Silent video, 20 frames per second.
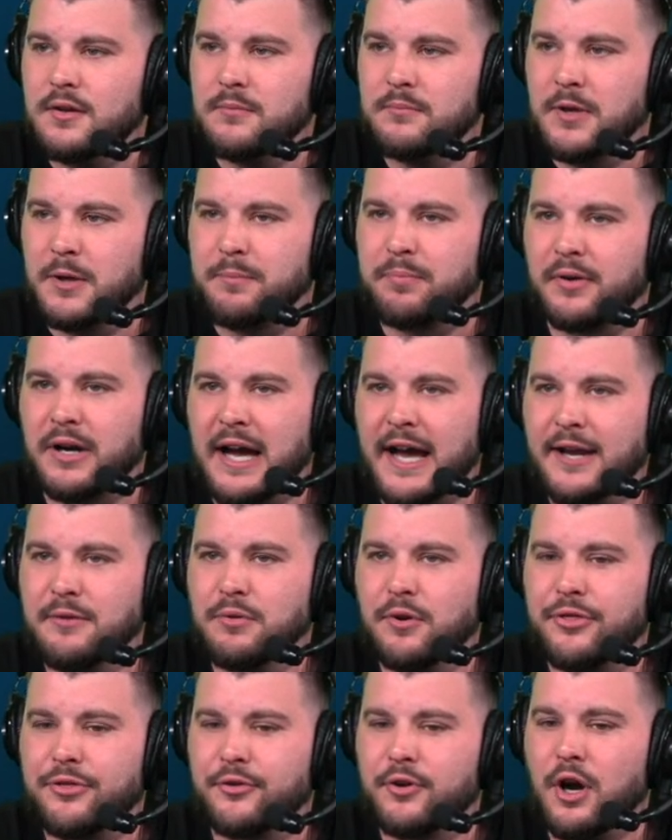McBride
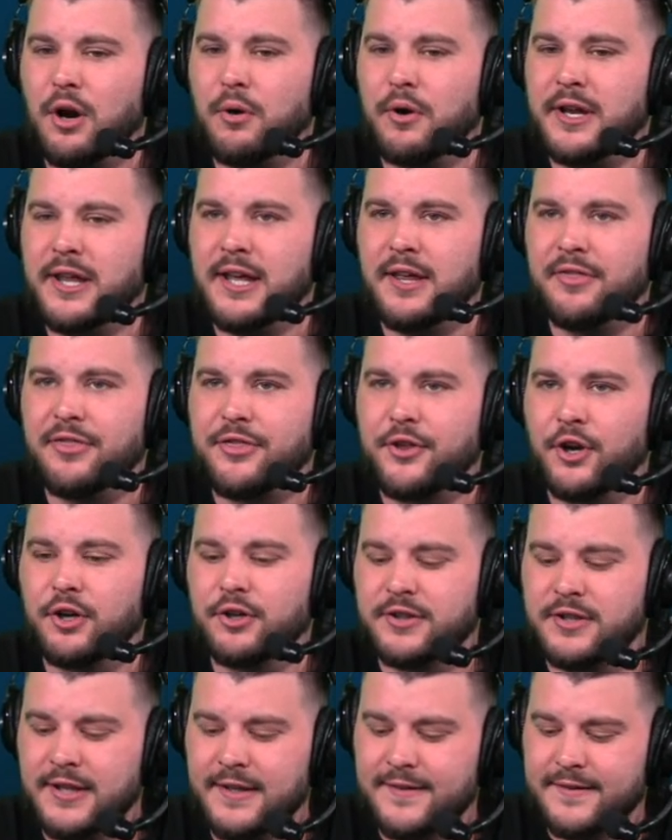will throw it in.
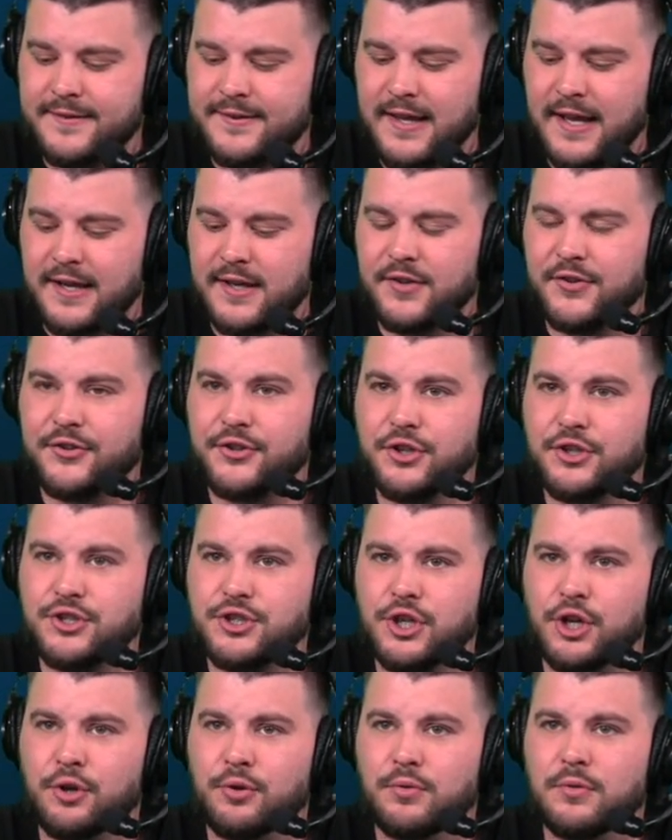thirteen seconds to
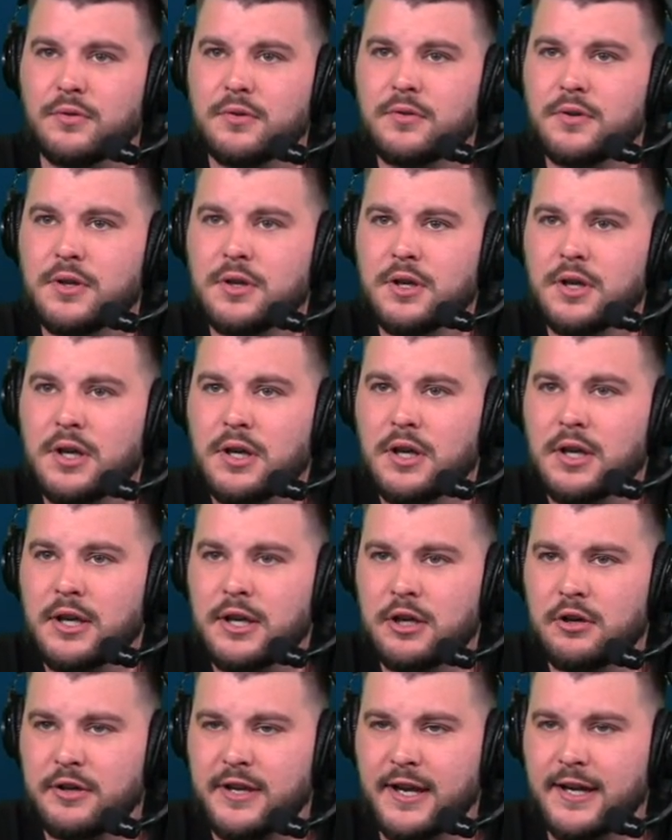shoot.
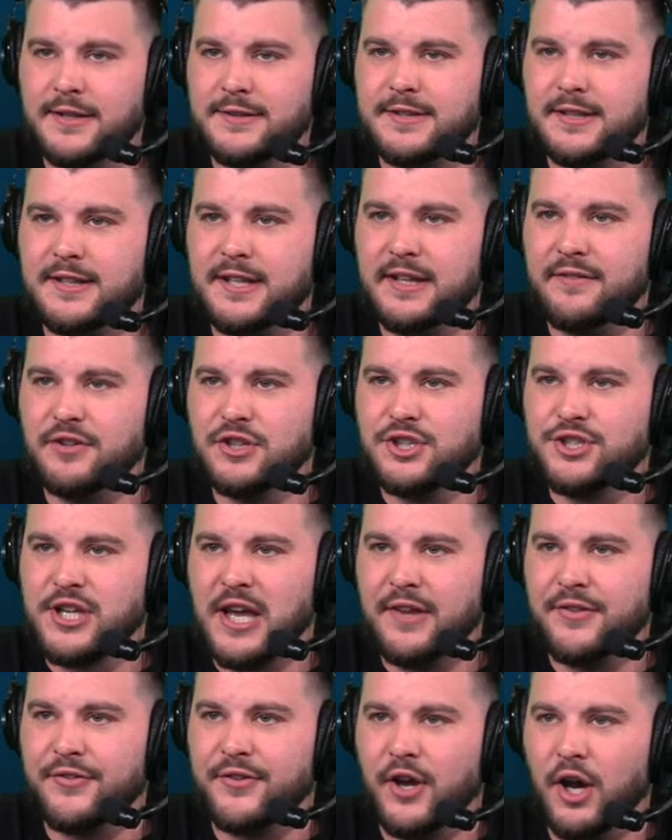He'll get it to
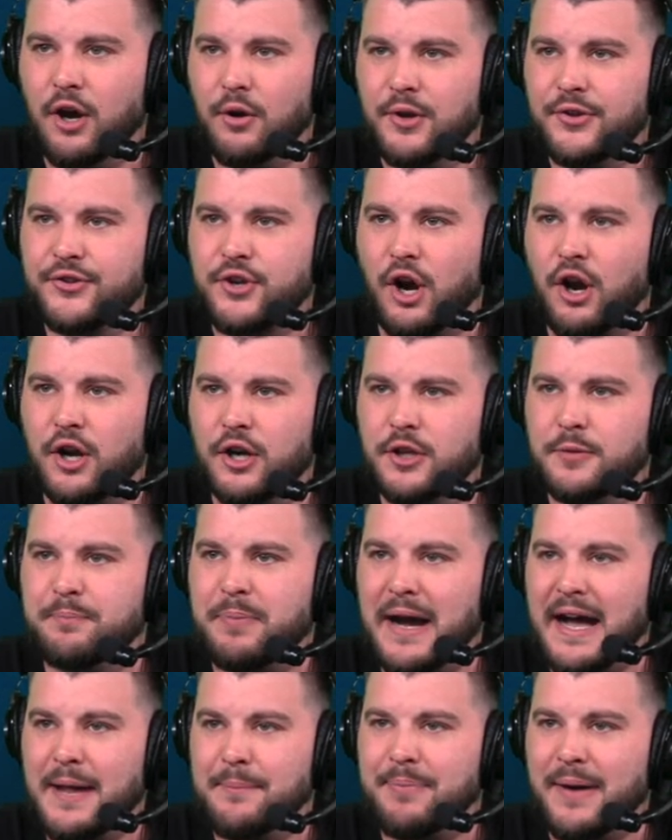DiVincenzo. He's guarded
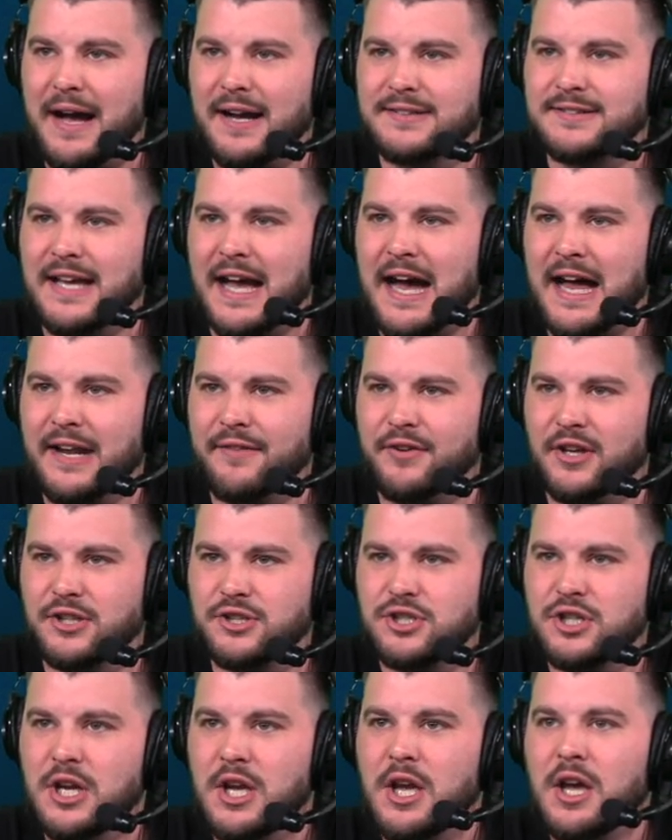by
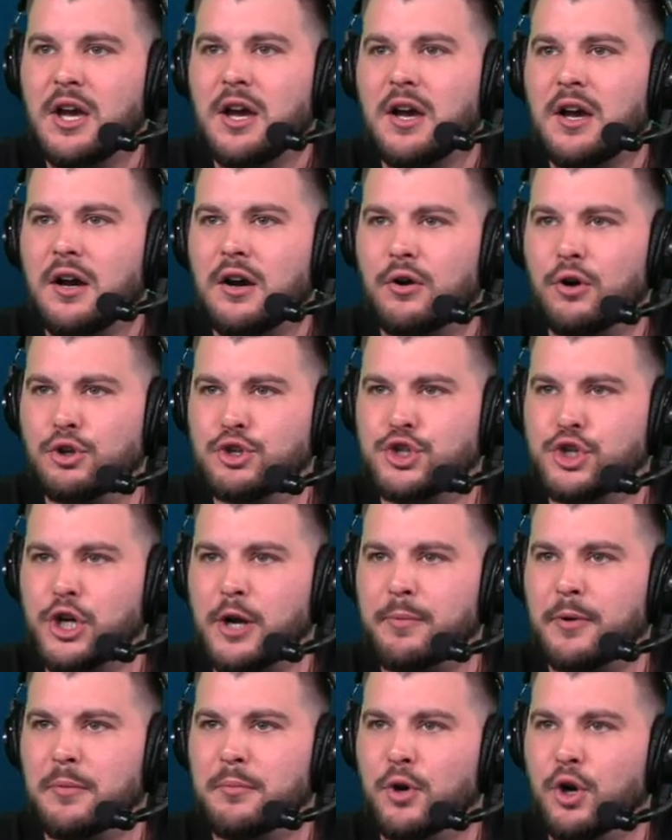Bogdanovic. Little
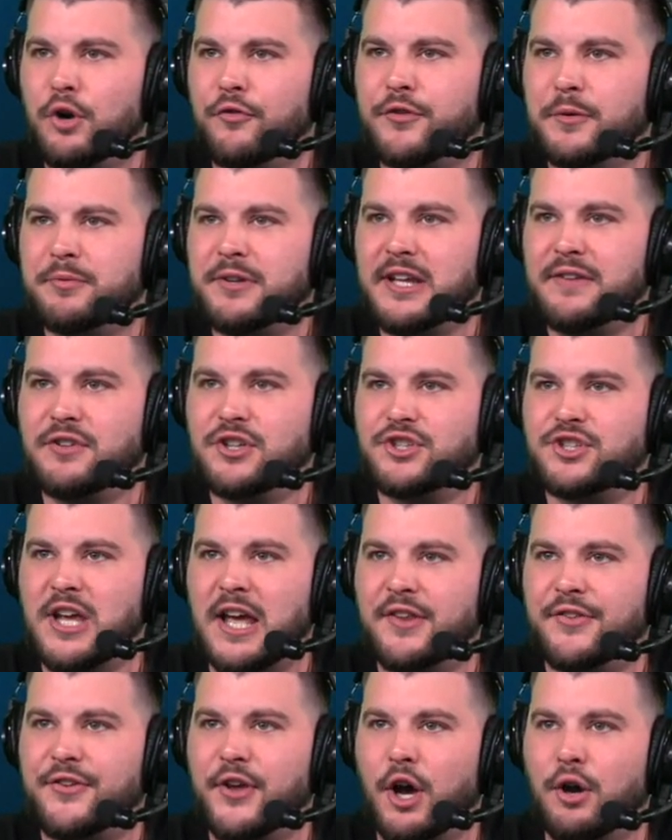dribble move from
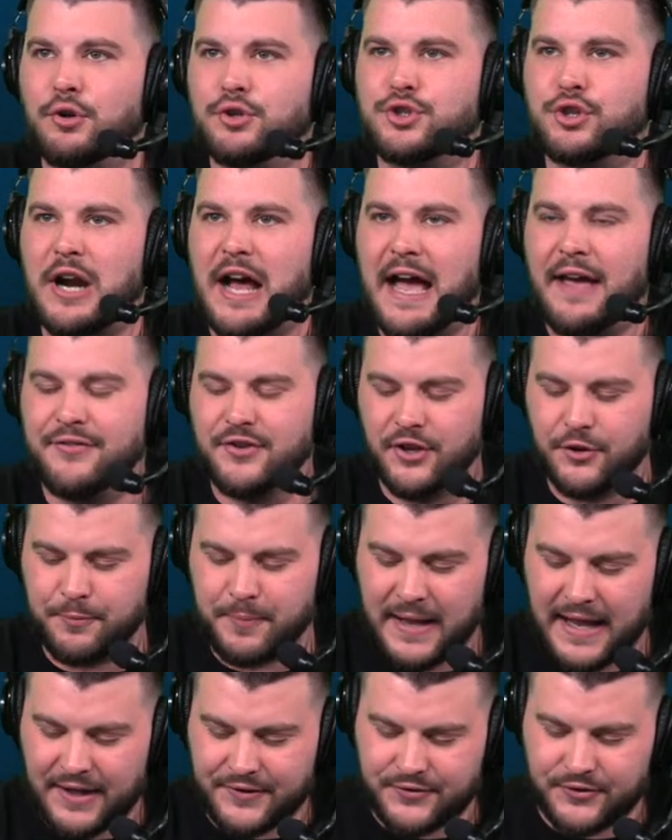DiVincenzo, who drives and his
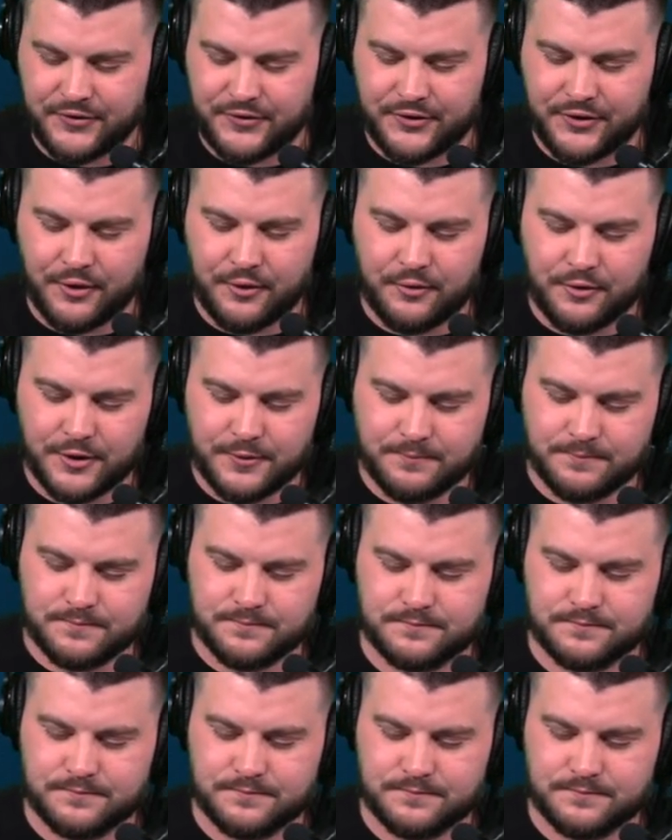pass is stolen.